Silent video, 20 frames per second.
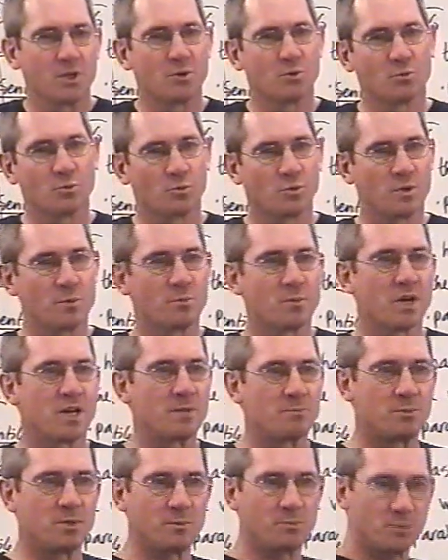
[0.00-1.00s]
we might
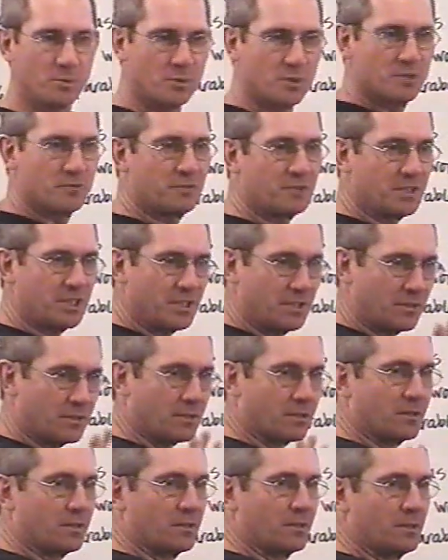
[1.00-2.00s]
be privy here
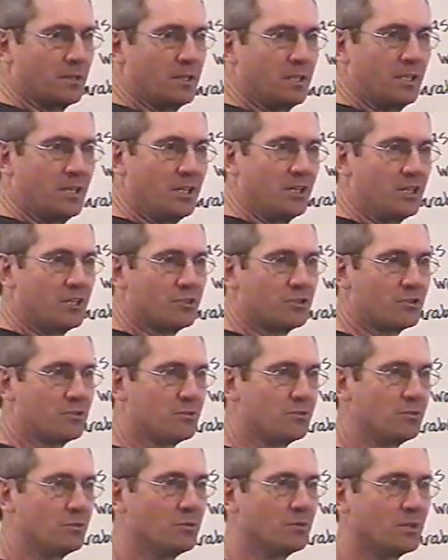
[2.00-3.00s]

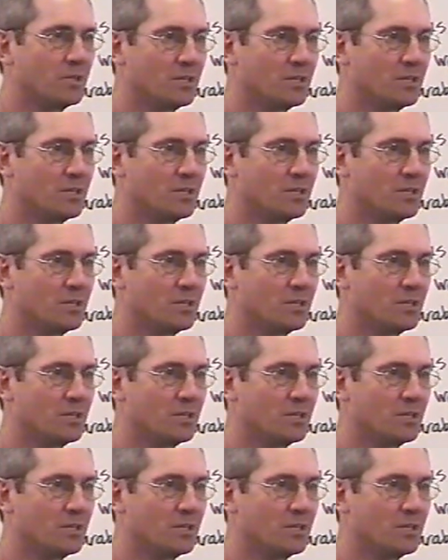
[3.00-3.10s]
to